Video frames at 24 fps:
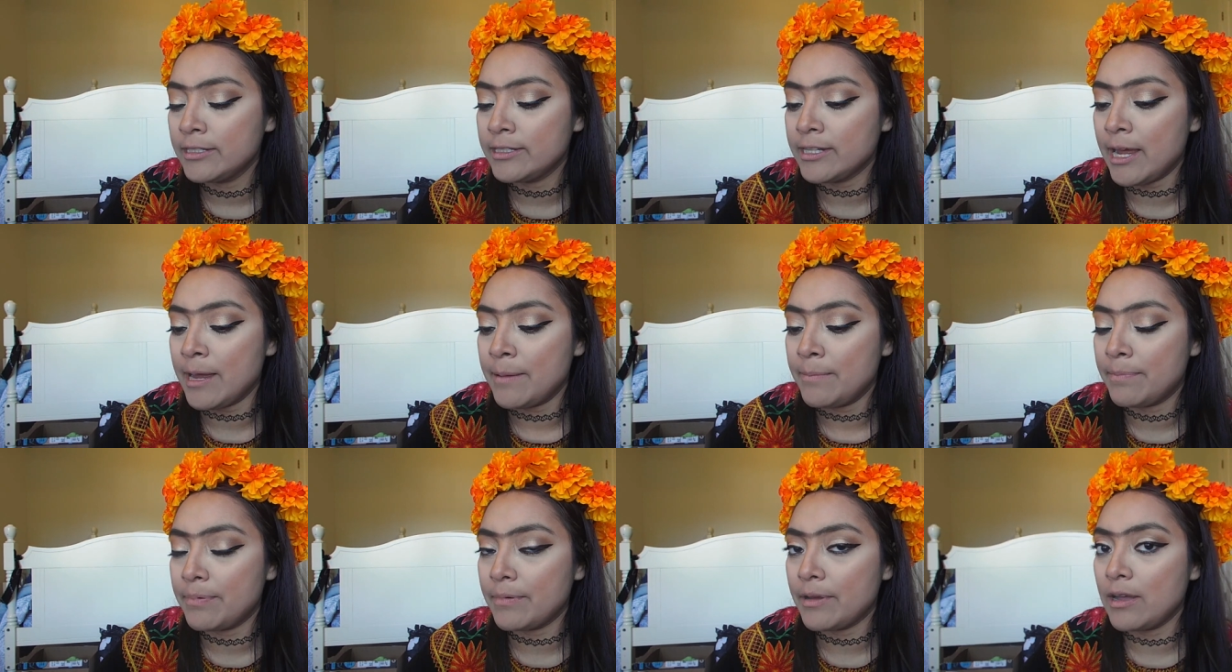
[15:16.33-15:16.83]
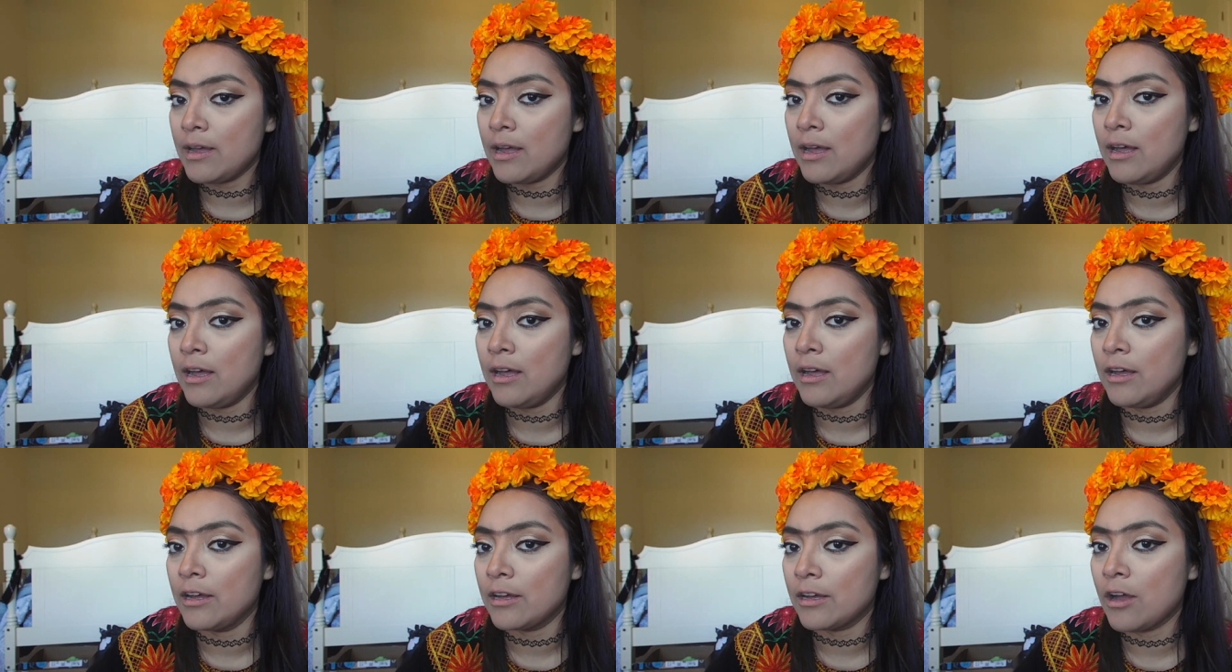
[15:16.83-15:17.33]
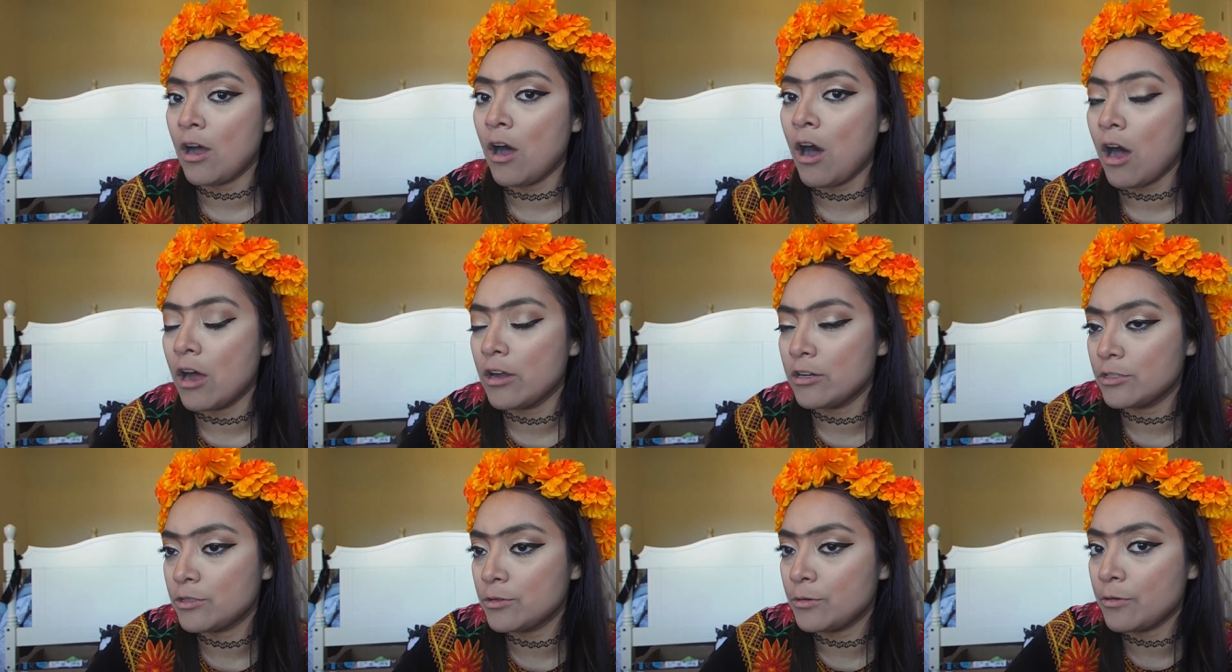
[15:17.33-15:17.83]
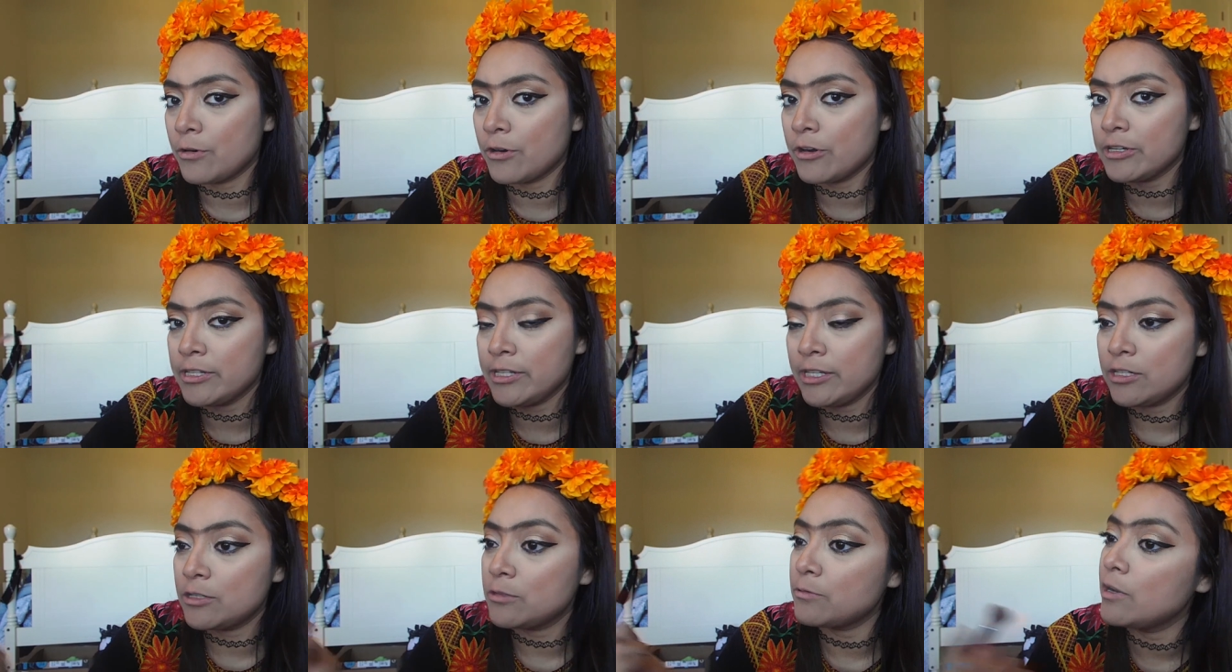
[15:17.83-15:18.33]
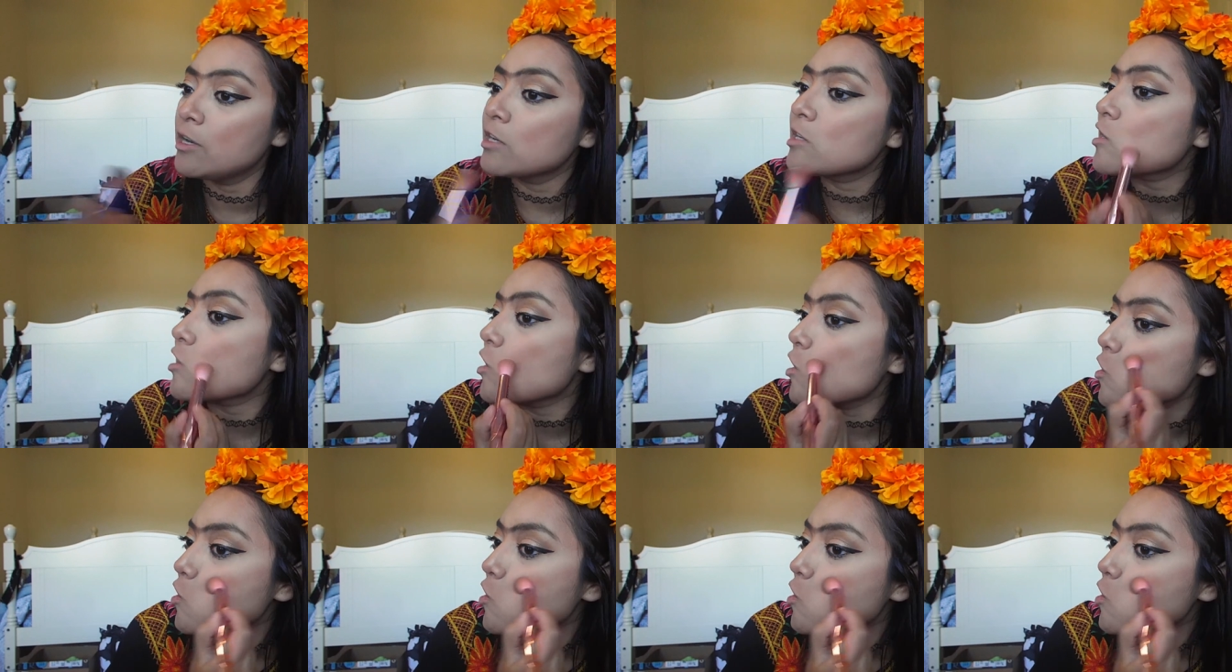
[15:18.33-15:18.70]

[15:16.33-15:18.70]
type uh, contour situation,